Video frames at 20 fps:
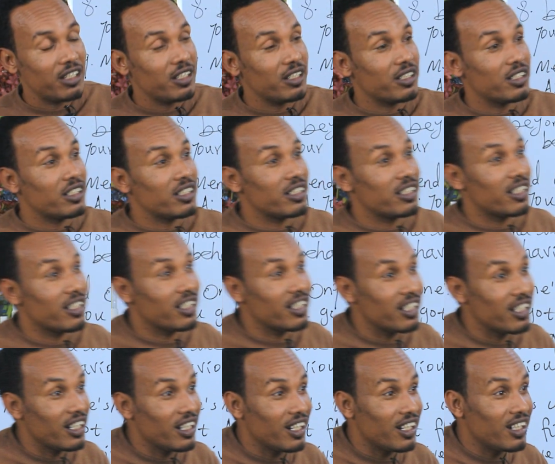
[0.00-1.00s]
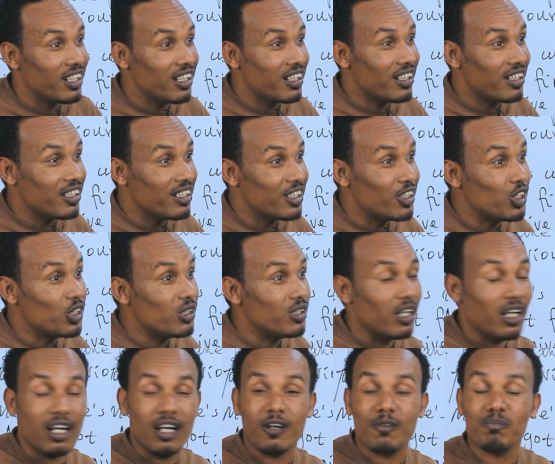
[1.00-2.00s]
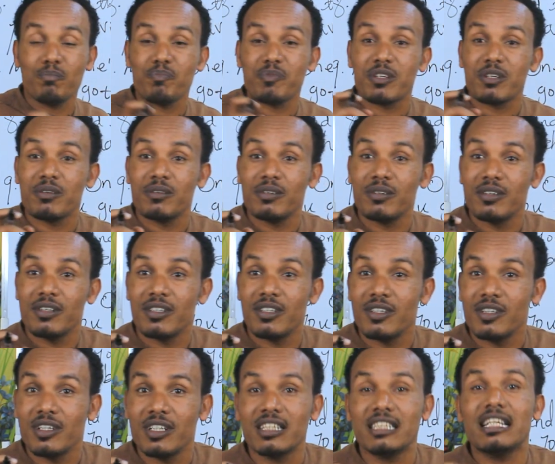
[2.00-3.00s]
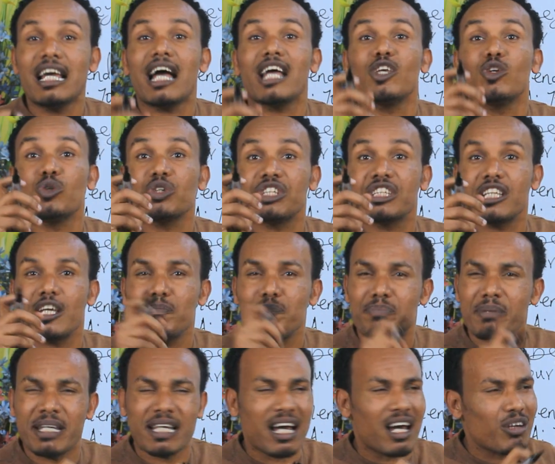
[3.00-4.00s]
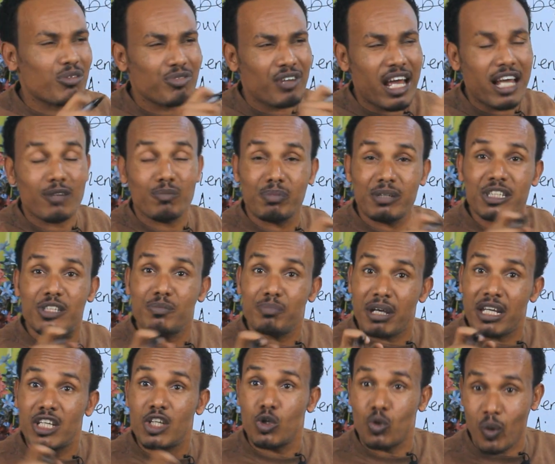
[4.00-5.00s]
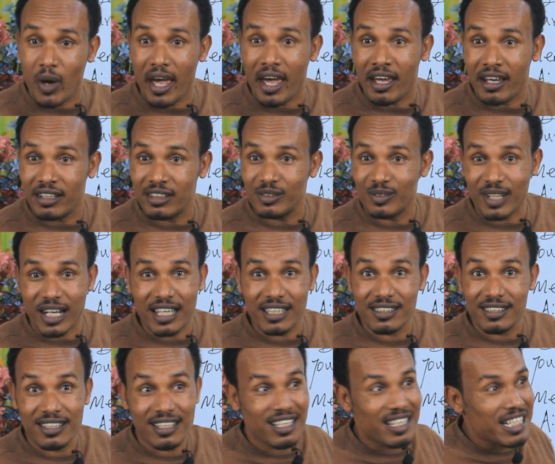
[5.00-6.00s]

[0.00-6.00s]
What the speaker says: you're stepping out of line yeah please mend your way Yeah, you're stepping out of line. Please mend your way. Right?